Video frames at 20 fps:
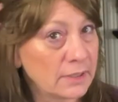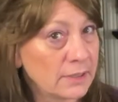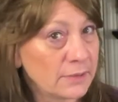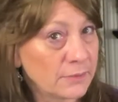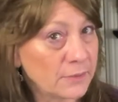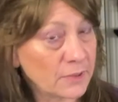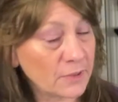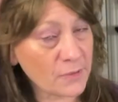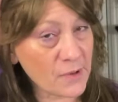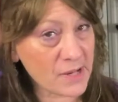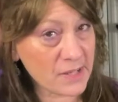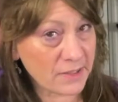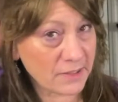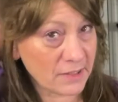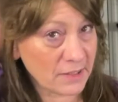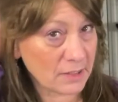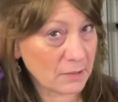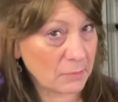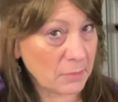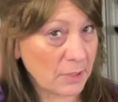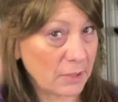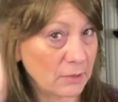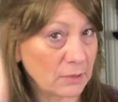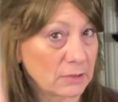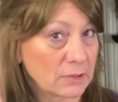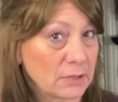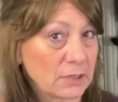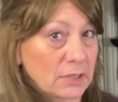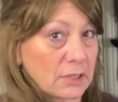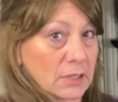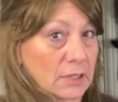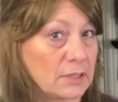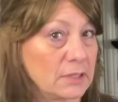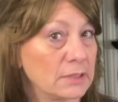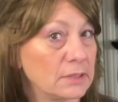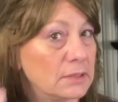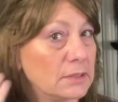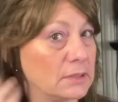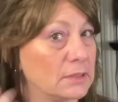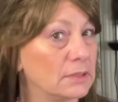what do I think about
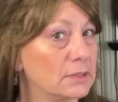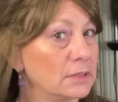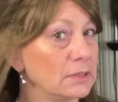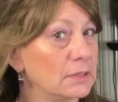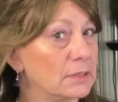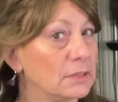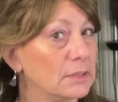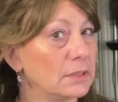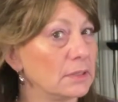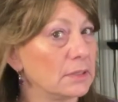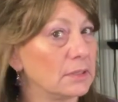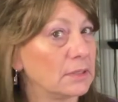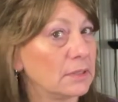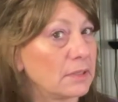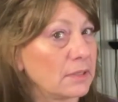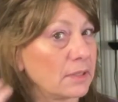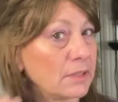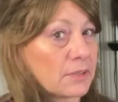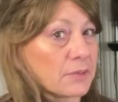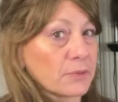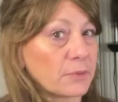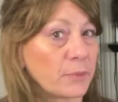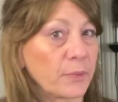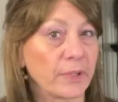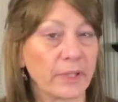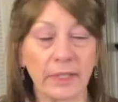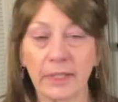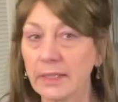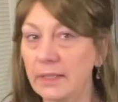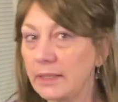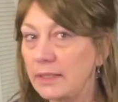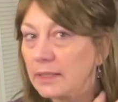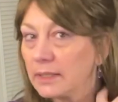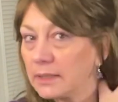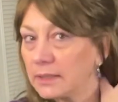this wig?